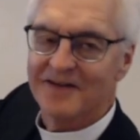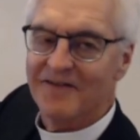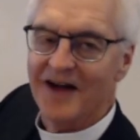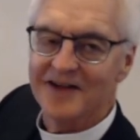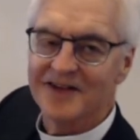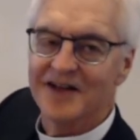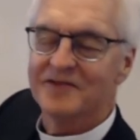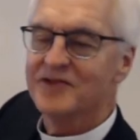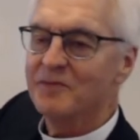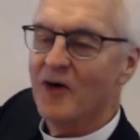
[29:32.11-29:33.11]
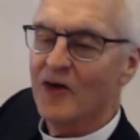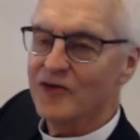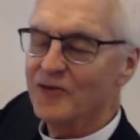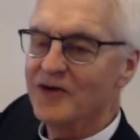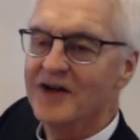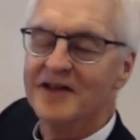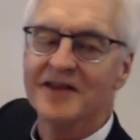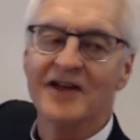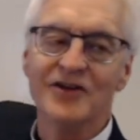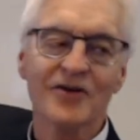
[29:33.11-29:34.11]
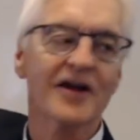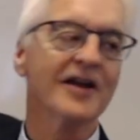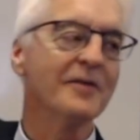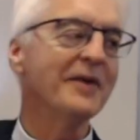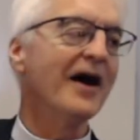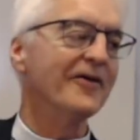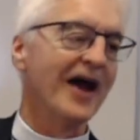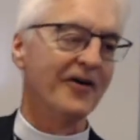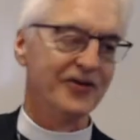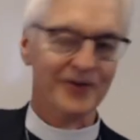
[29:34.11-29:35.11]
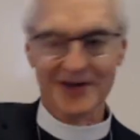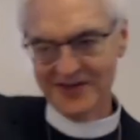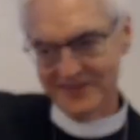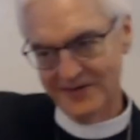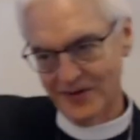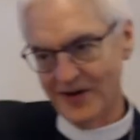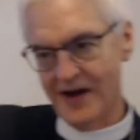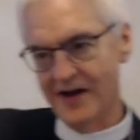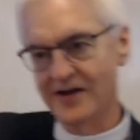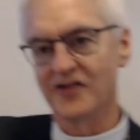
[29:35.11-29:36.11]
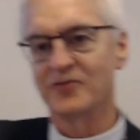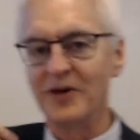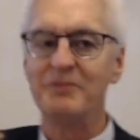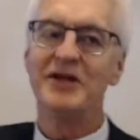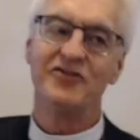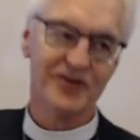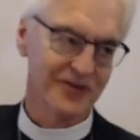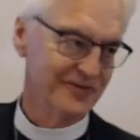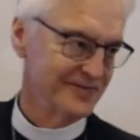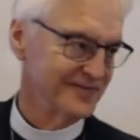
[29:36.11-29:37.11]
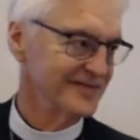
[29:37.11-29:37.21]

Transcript: right, to Marduk, then you're going to bow down to it, okay, because we beat you,